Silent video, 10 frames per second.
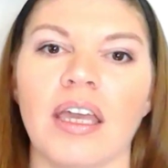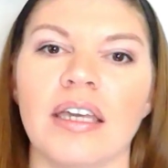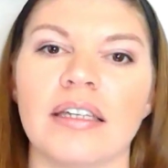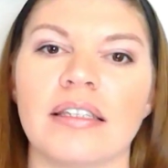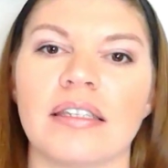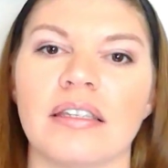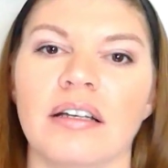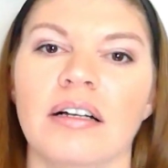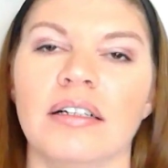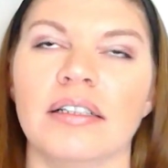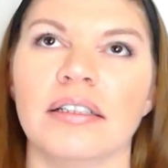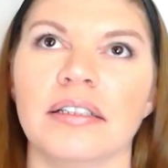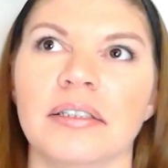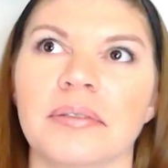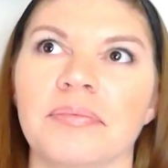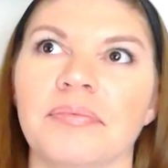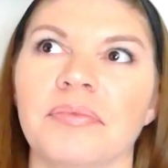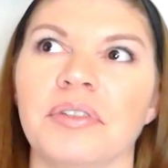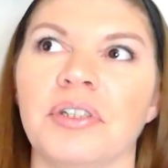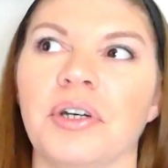It's,
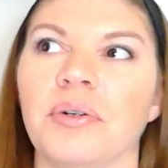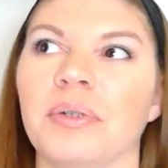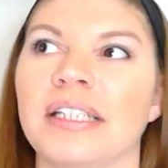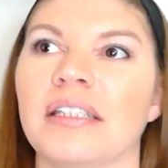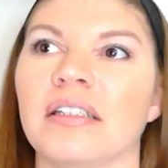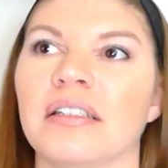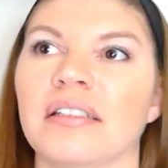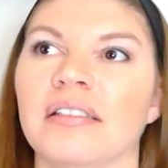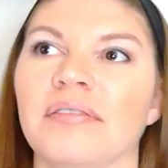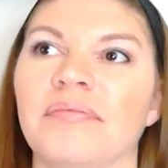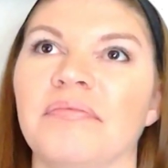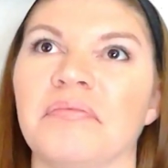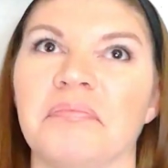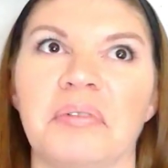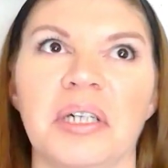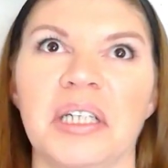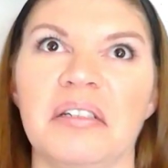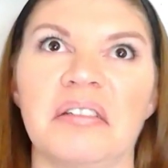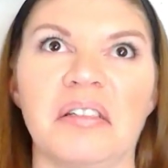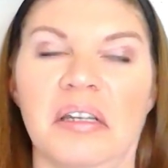it's a
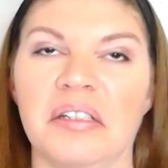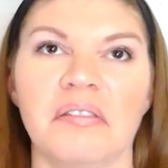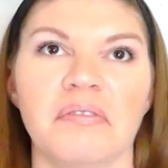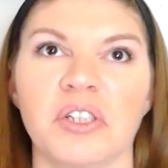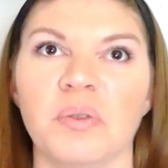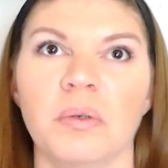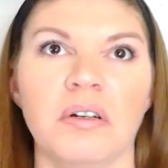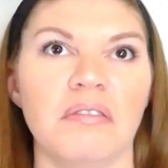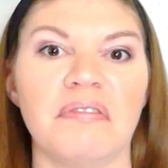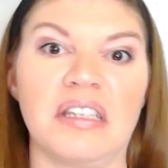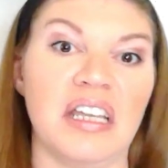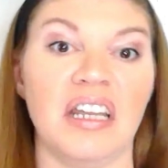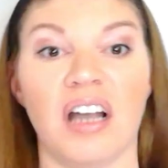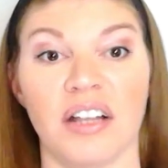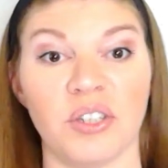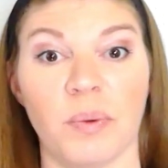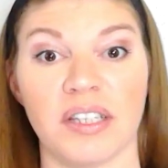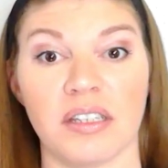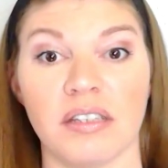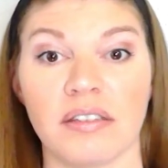pretty disgusting visual of sin and
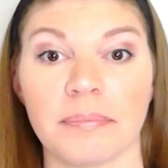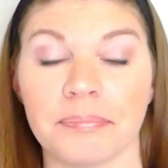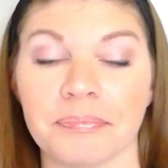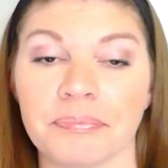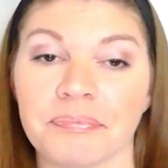consequences.